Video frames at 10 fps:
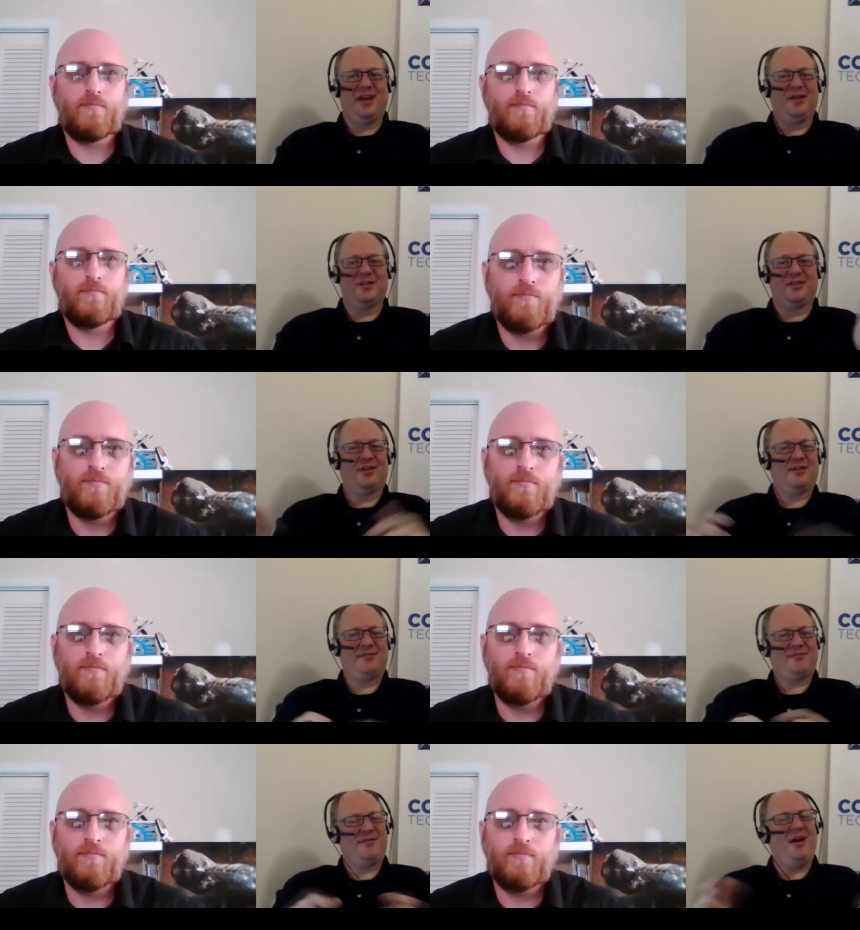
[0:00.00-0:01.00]
Speaker 1: which looks
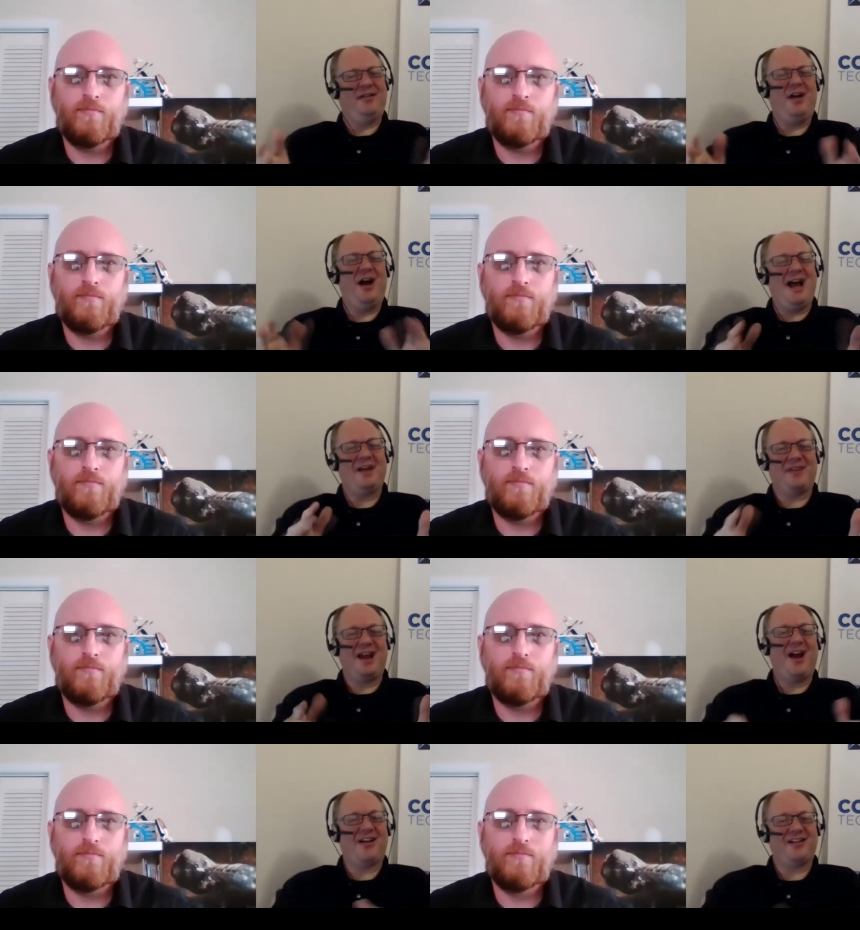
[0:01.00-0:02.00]
uh, not out of
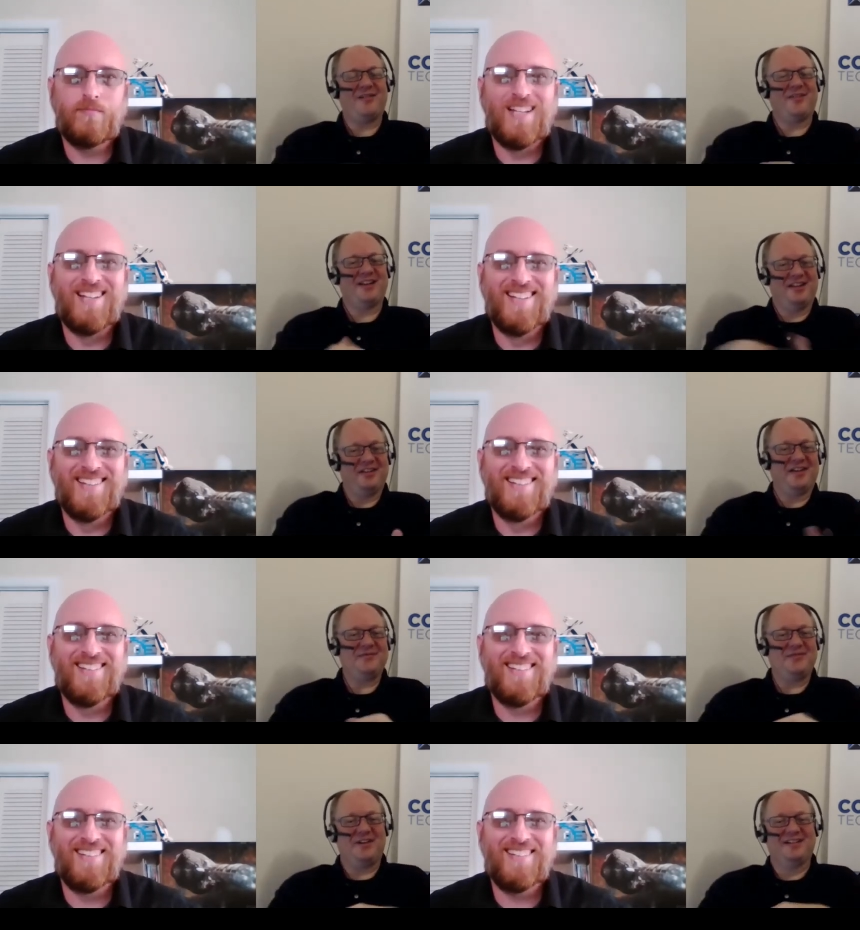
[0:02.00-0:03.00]
character but a little
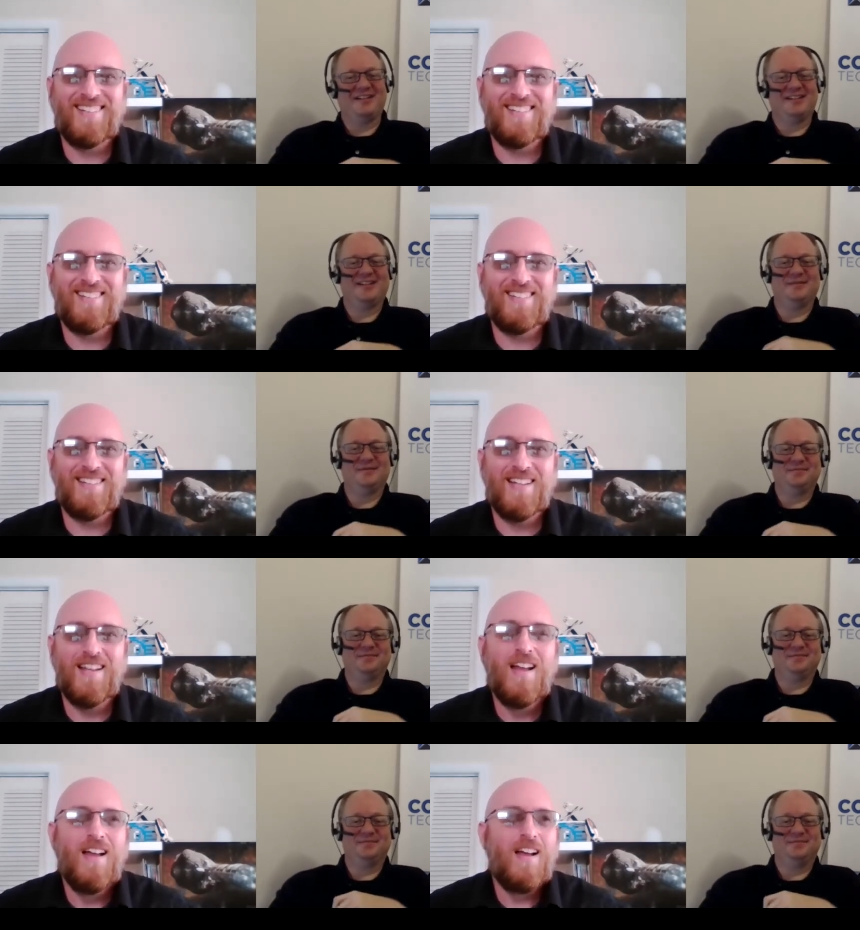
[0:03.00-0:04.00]
different.
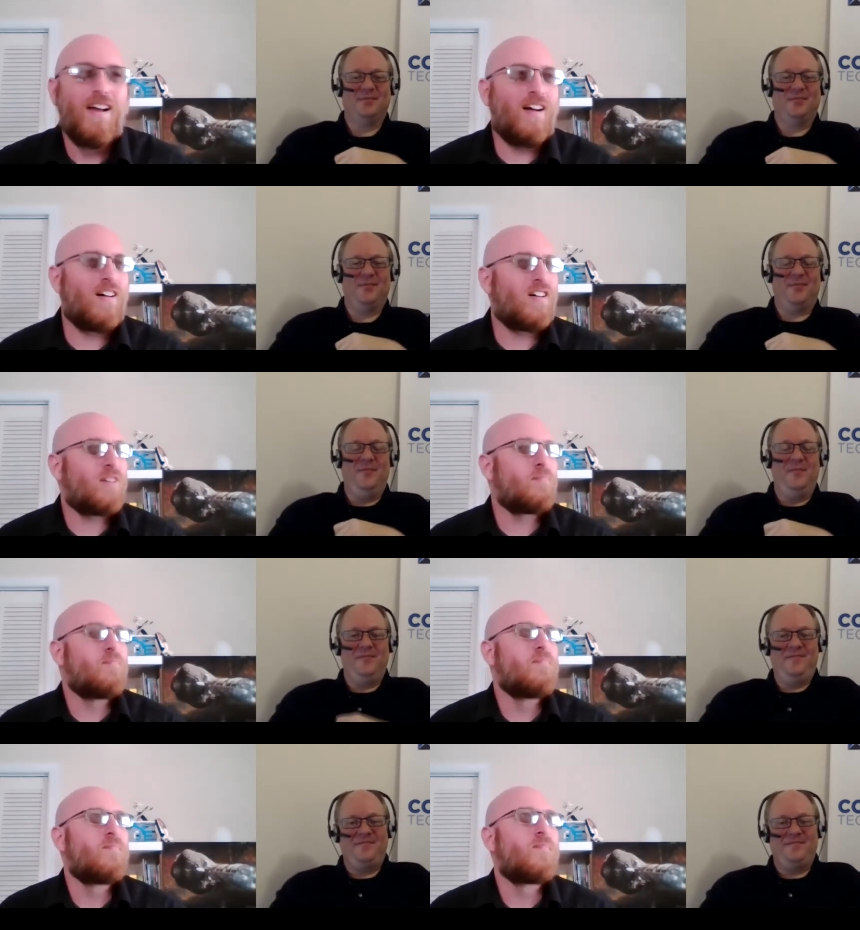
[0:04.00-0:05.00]

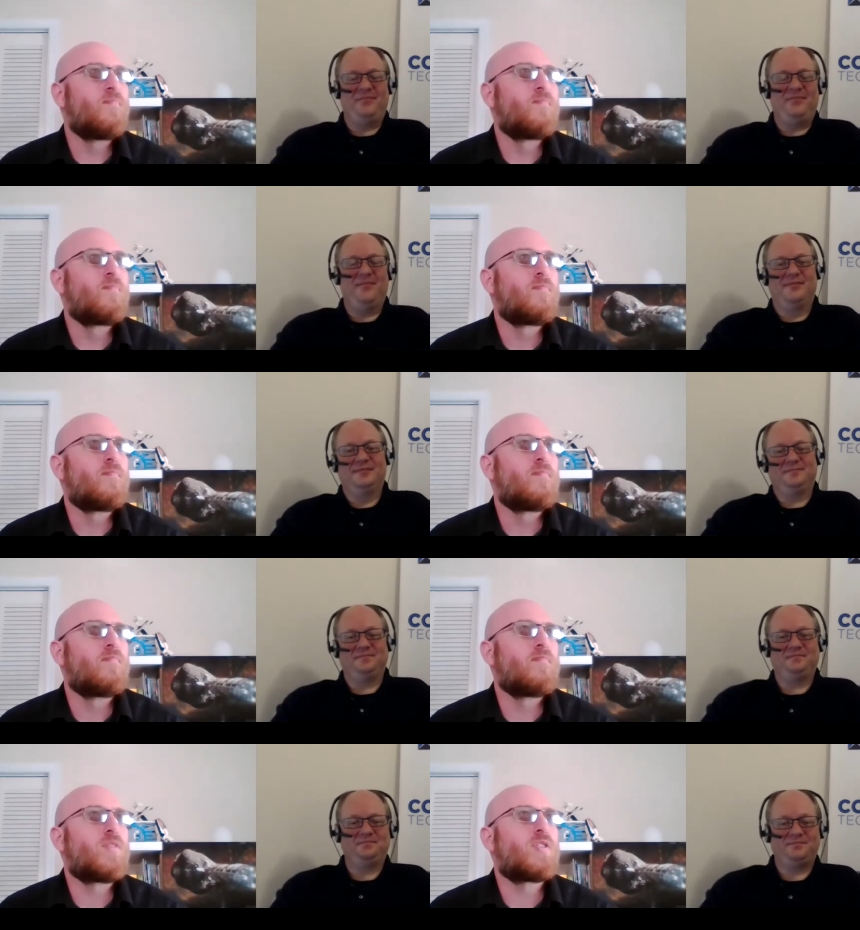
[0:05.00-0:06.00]
Um.
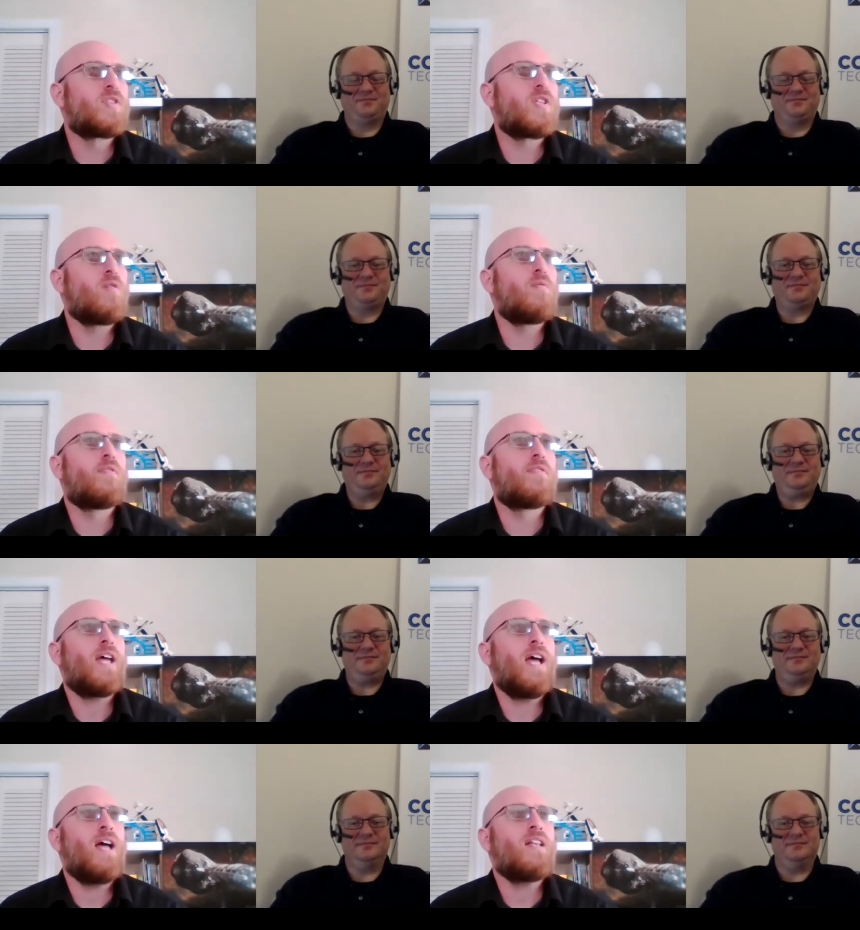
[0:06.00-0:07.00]
Speaker 2: So
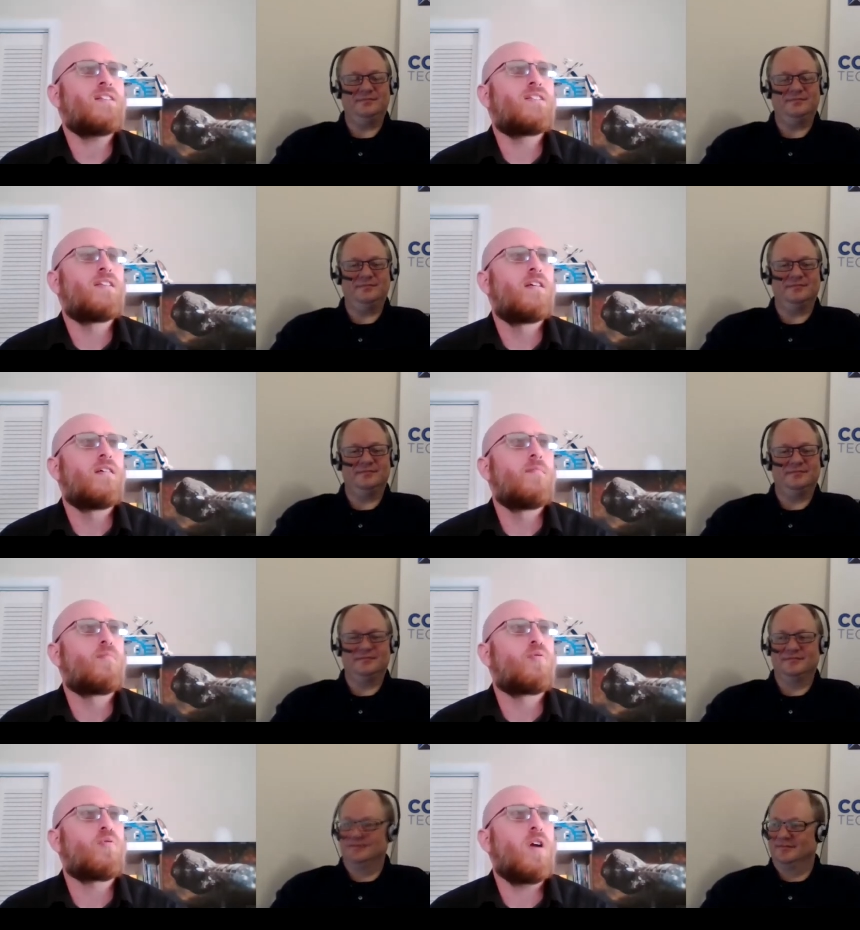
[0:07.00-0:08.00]
that
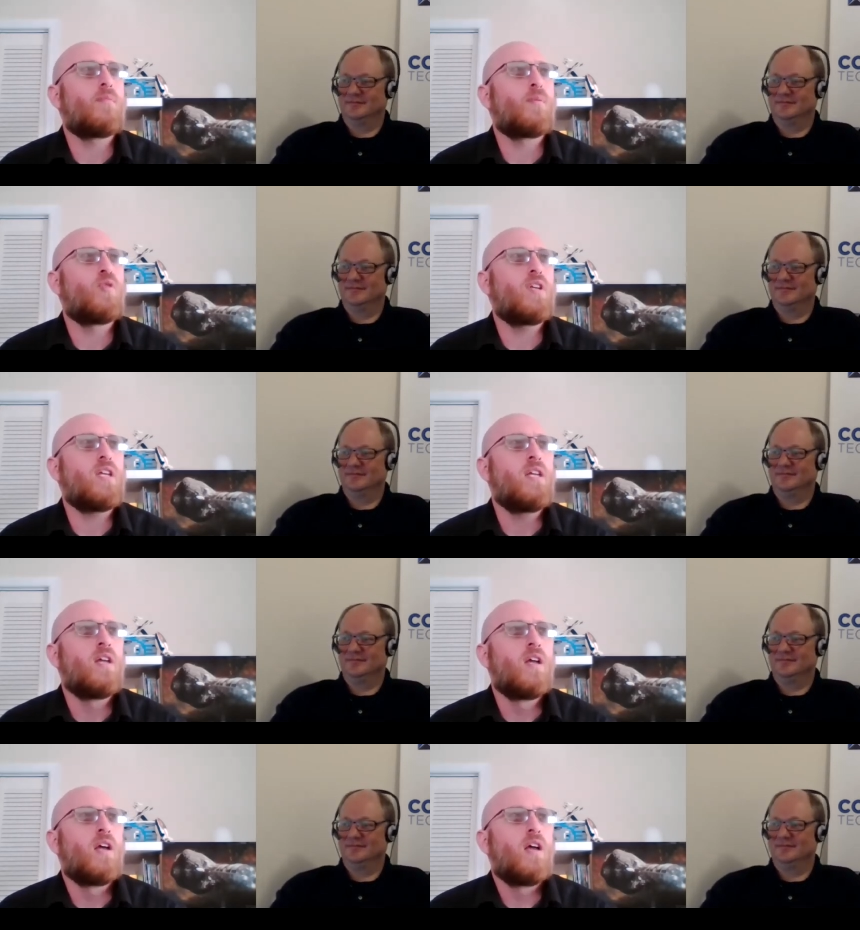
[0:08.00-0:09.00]
probably,
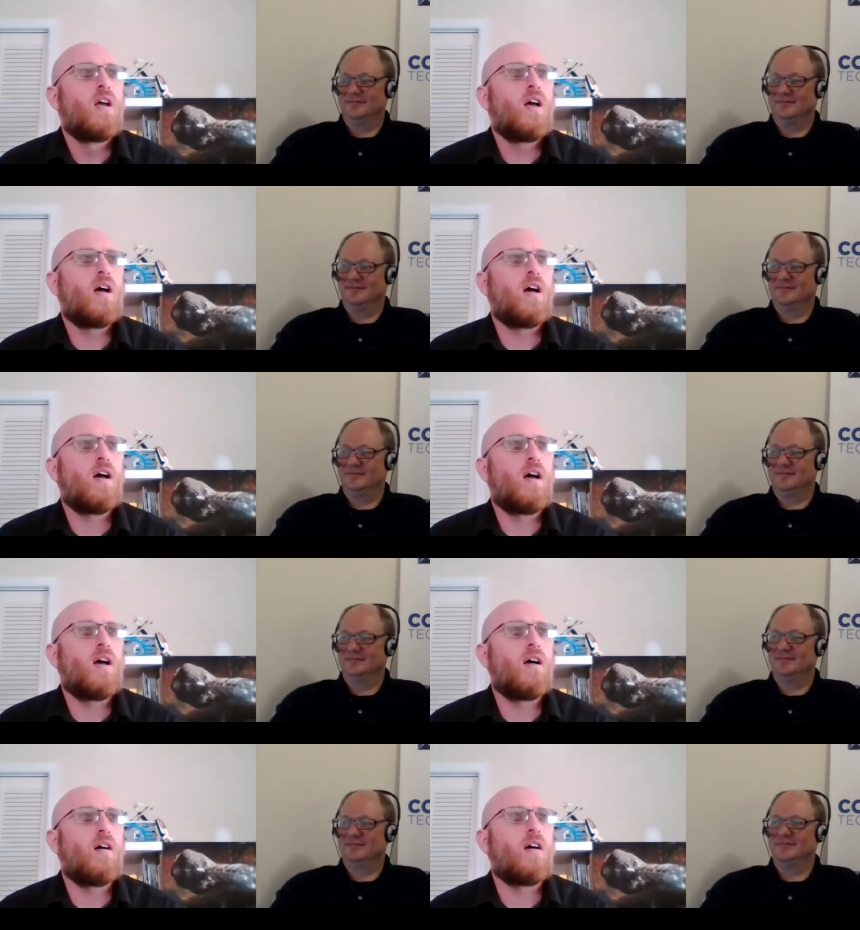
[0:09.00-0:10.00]

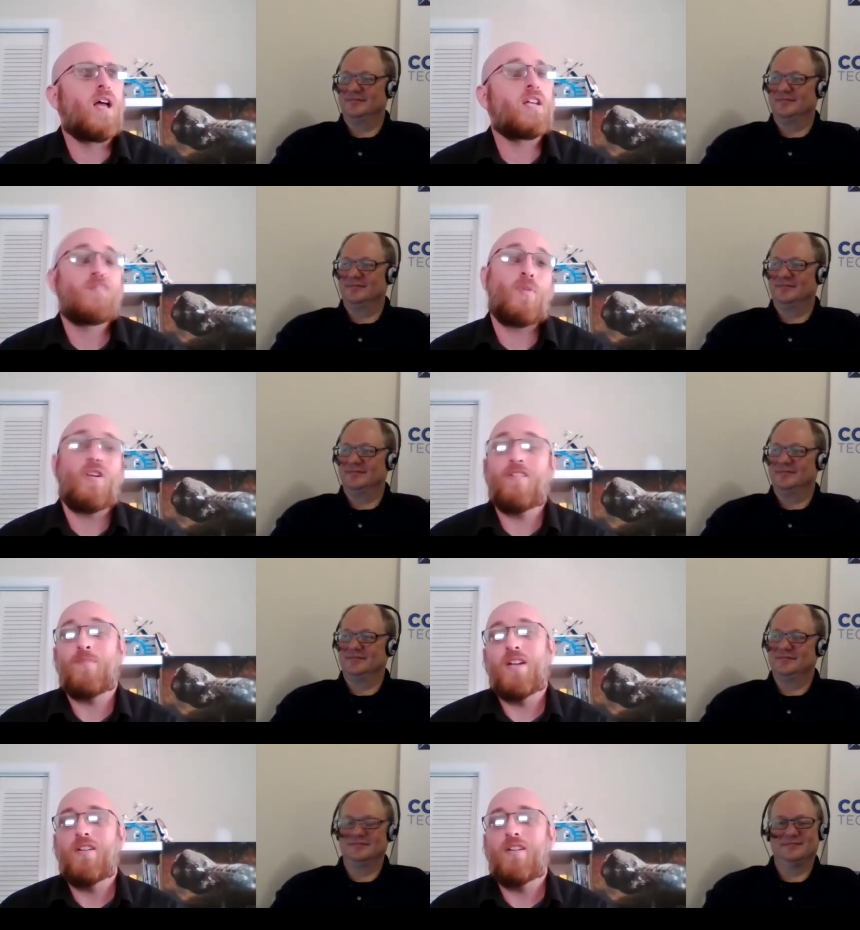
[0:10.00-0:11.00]
as part of my
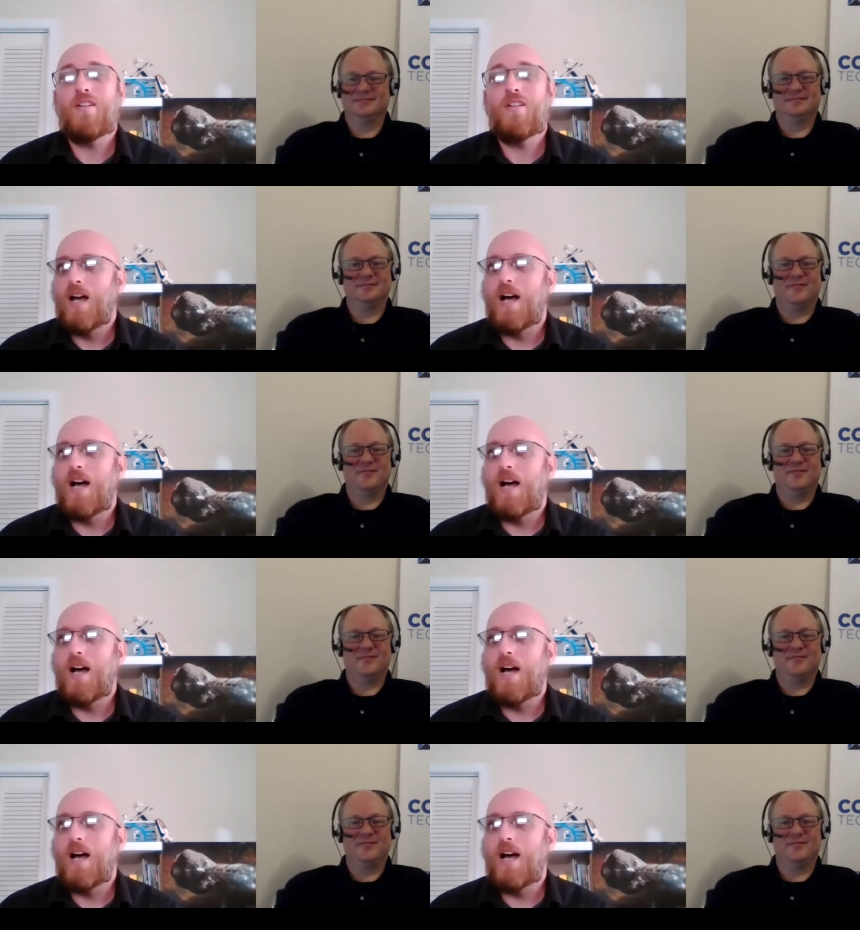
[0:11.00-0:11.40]
novel,